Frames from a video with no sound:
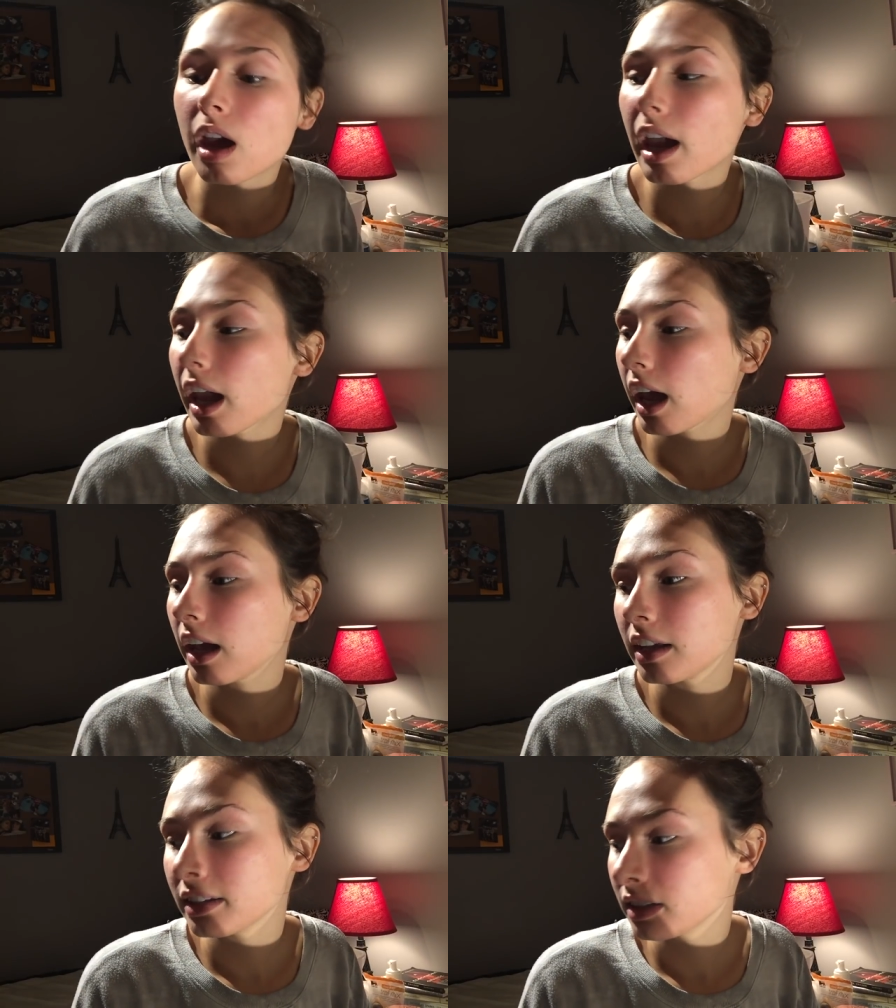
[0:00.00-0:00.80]

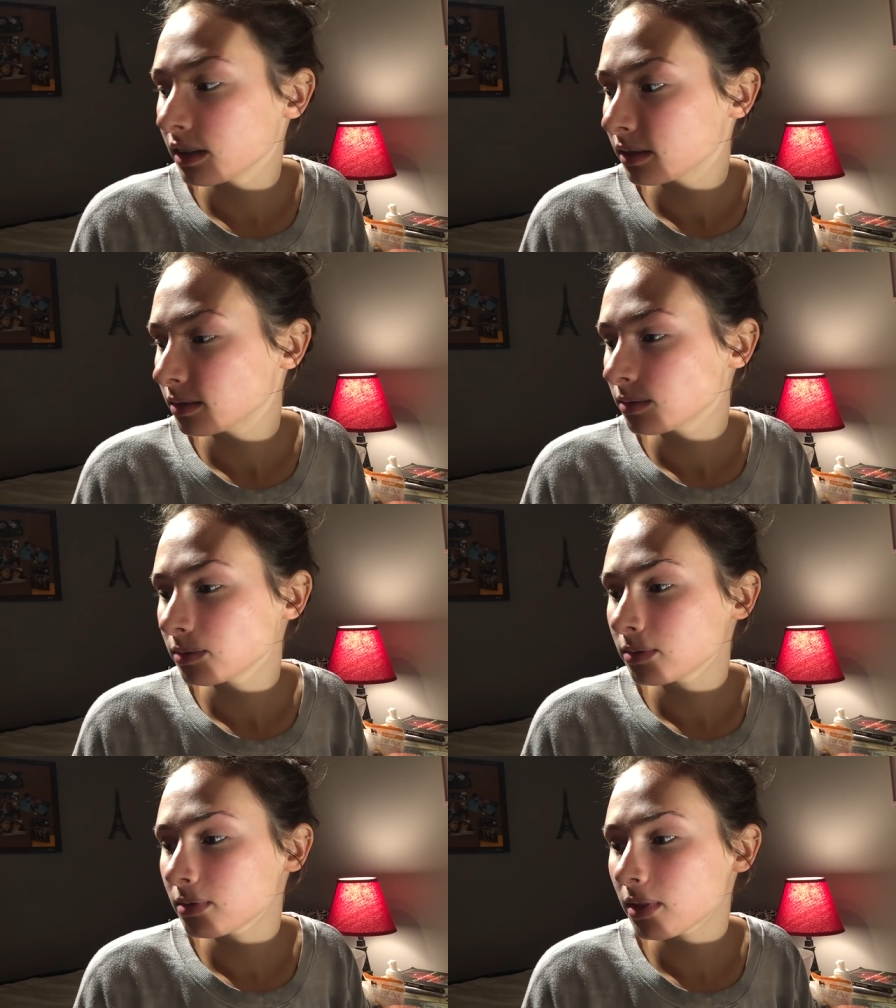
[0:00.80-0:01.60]
and
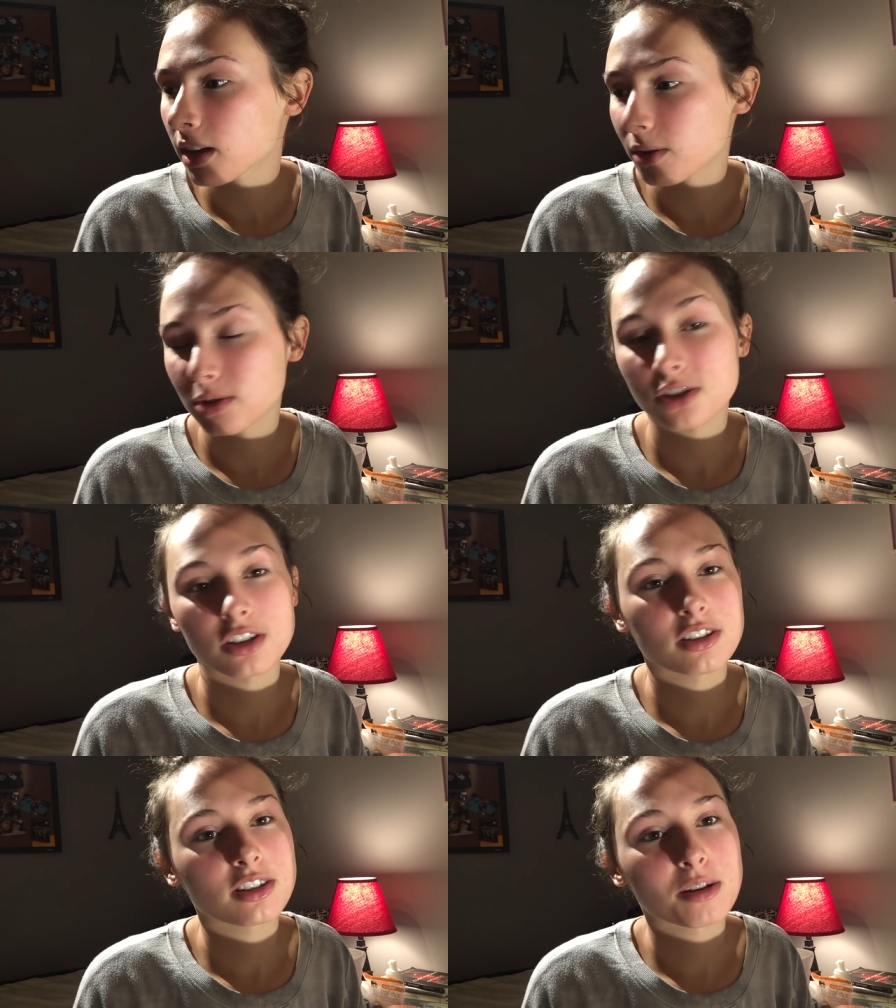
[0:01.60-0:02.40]
it was
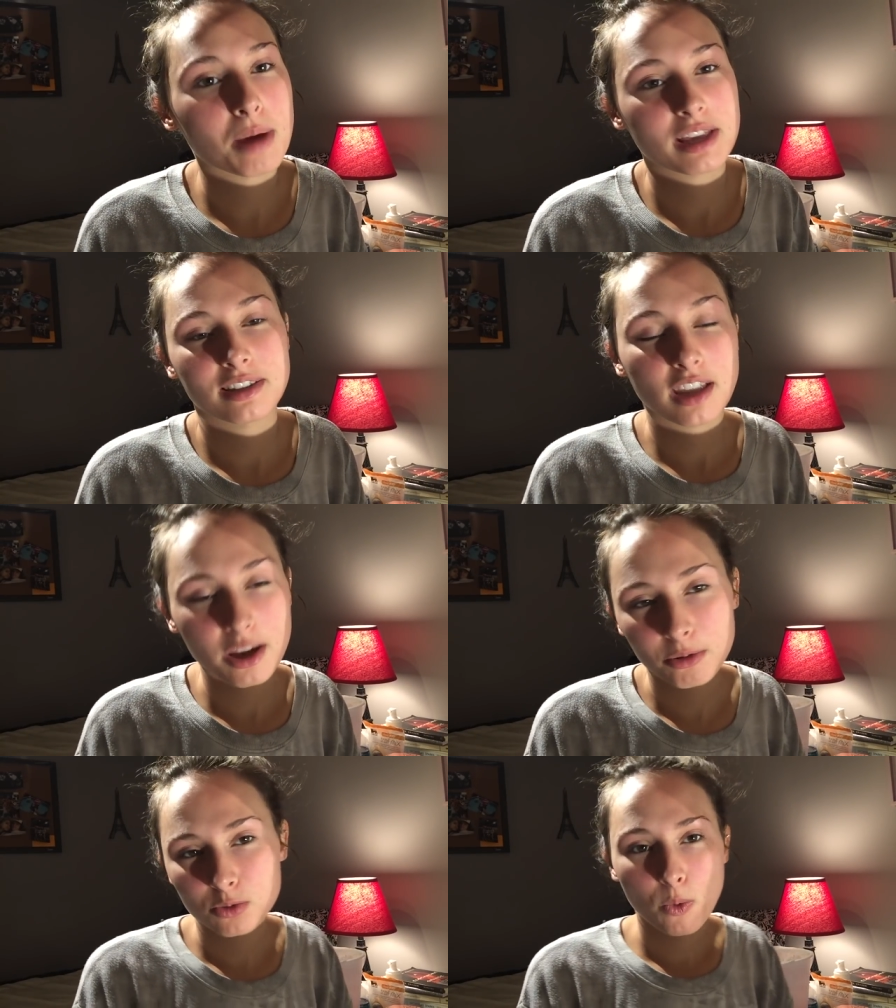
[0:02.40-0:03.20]
just amazing.
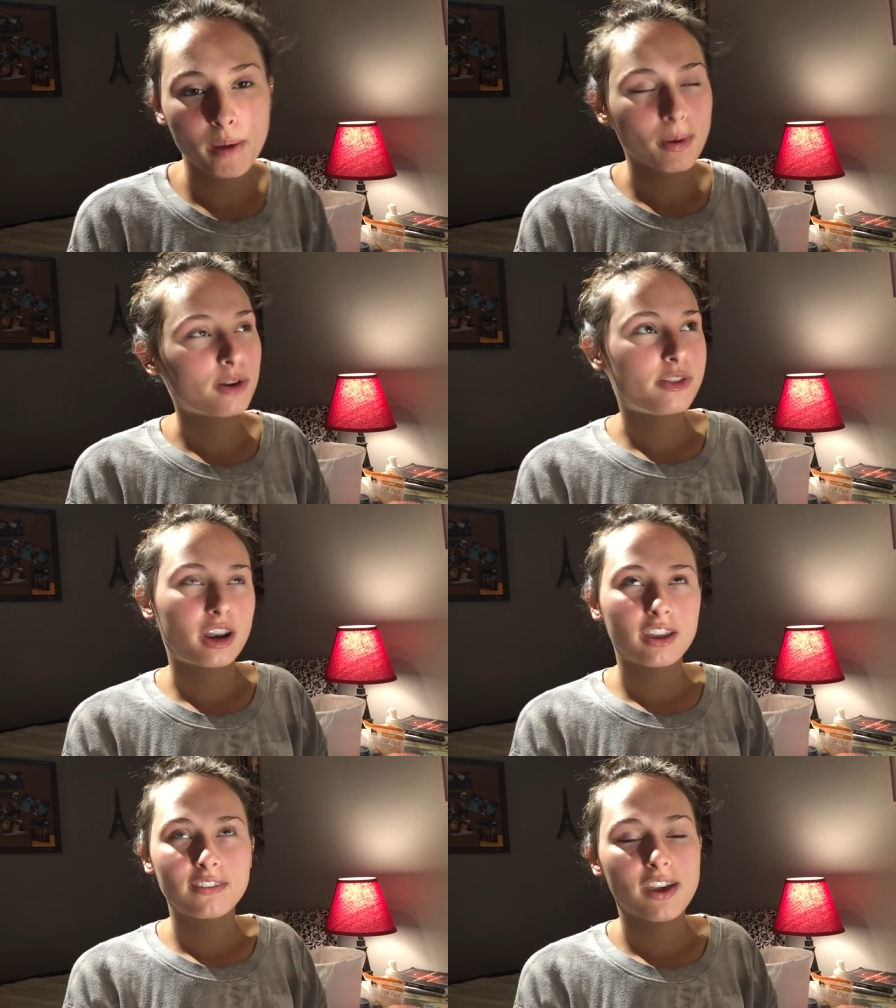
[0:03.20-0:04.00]
It was way better than
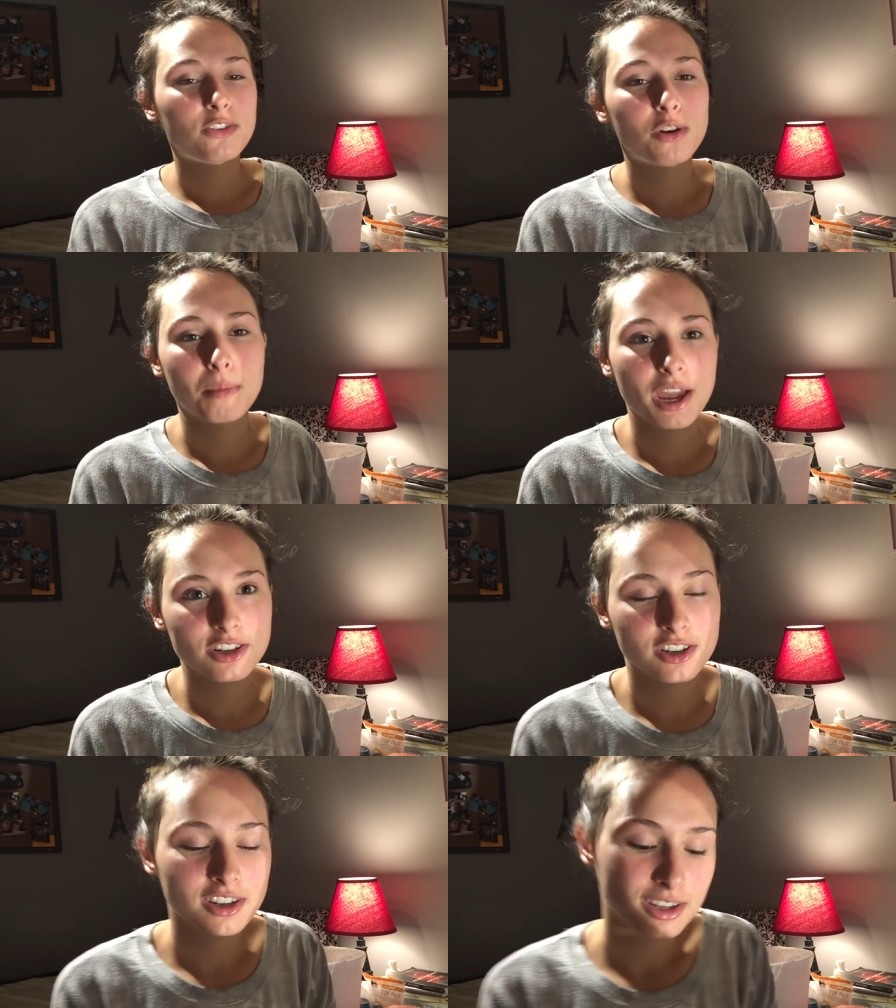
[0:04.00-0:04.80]
I could have ever
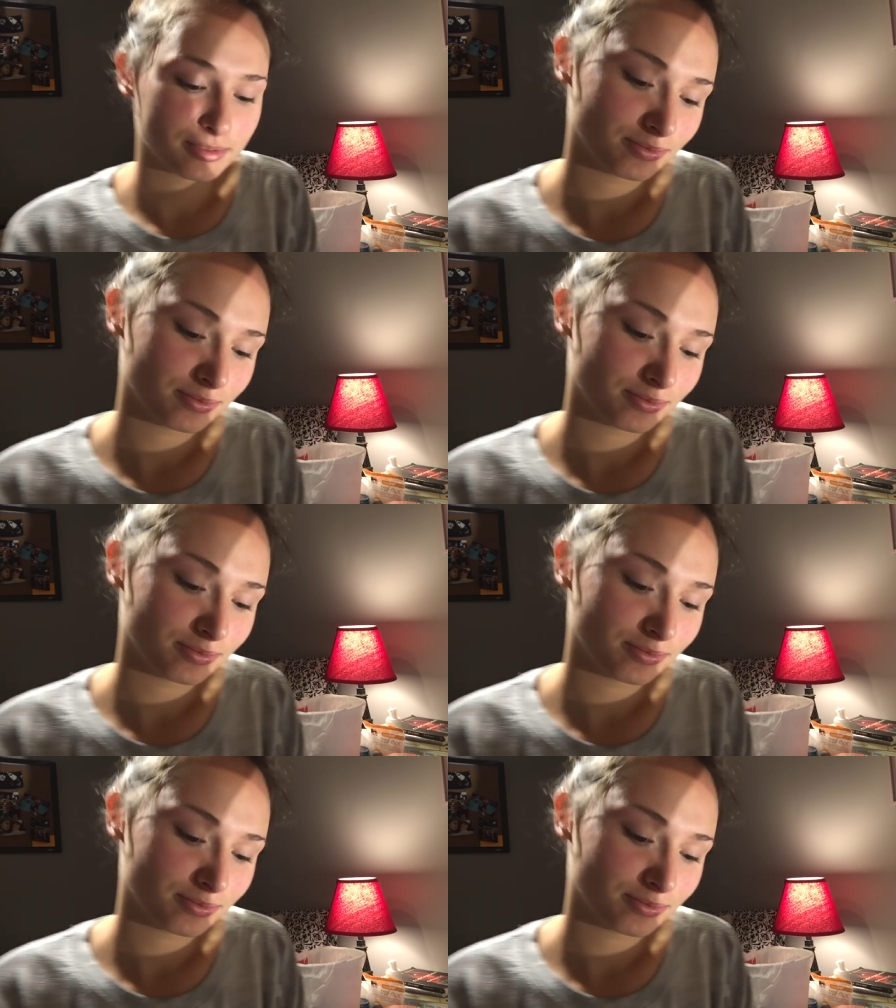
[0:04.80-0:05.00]
imagined.